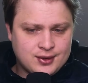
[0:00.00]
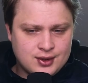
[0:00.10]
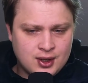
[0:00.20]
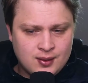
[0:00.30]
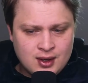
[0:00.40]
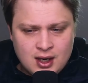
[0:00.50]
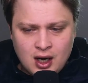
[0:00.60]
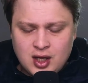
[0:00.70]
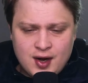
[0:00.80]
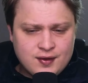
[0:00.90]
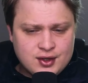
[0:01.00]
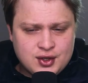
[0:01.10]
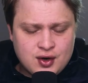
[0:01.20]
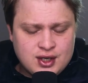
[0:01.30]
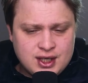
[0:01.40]
So a lot of
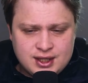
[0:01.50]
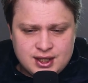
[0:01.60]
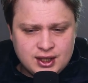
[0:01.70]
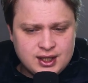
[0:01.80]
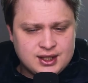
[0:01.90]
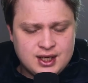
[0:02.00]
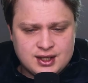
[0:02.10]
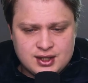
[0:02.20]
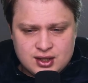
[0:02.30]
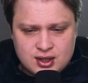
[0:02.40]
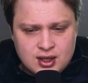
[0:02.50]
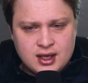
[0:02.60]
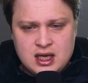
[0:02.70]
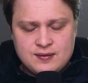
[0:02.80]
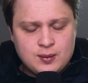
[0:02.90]
uncertainty still exists,
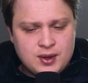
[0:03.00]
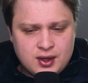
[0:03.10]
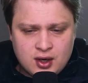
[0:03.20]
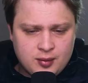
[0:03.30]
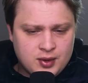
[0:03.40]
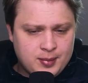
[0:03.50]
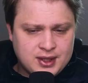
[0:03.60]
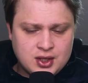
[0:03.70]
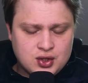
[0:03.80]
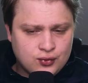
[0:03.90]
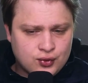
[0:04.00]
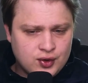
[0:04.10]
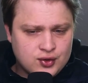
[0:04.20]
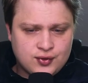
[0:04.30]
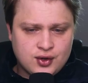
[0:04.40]
even with the potential for
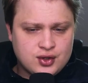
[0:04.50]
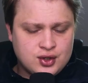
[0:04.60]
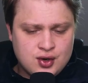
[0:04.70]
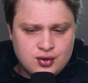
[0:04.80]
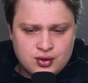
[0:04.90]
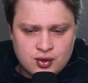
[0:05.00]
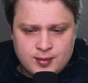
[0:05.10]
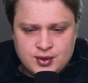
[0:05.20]
this first snowstorm.